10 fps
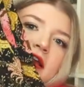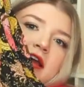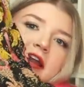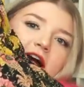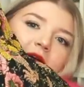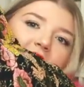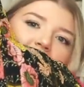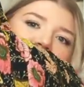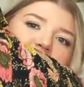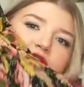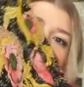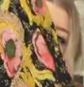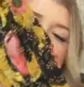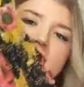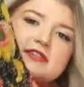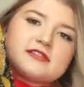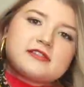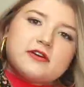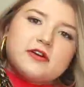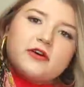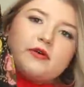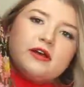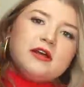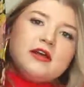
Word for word: and I'm very short, so